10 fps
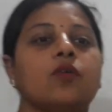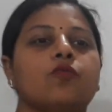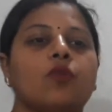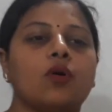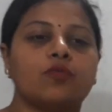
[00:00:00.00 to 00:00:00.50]

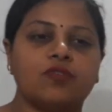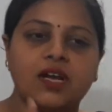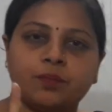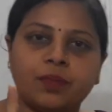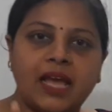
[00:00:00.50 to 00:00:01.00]
For
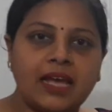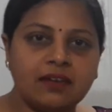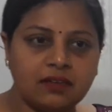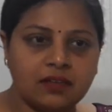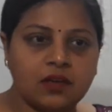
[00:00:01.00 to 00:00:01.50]
one plan,
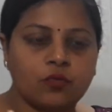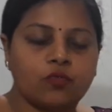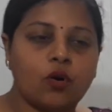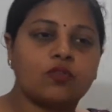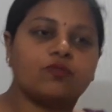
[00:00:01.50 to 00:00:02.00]

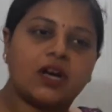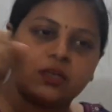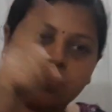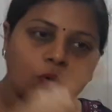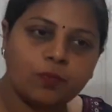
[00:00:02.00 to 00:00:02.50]
for
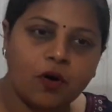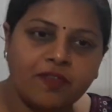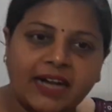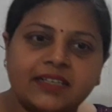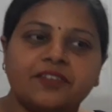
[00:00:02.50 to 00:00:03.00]
one group of
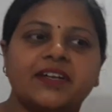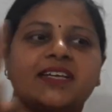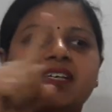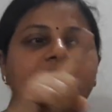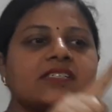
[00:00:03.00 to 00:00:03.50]

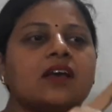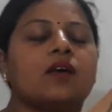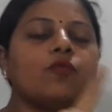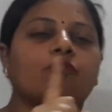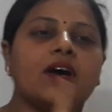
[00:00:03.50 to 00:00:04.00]
activities,
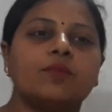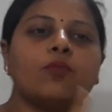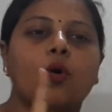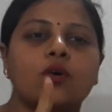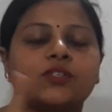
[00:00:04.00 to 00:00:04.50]
one
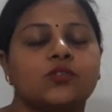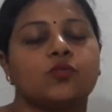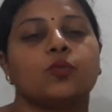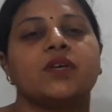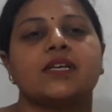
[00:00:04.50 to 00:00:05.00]
boss
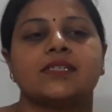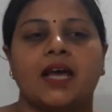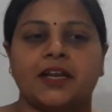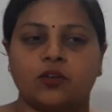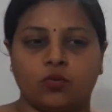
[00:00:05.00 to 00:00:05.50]
should be
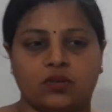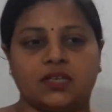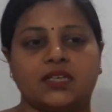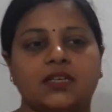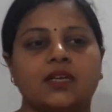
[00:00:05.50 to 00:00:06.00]
assigned
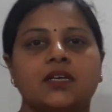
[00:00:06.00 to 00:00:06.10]
only.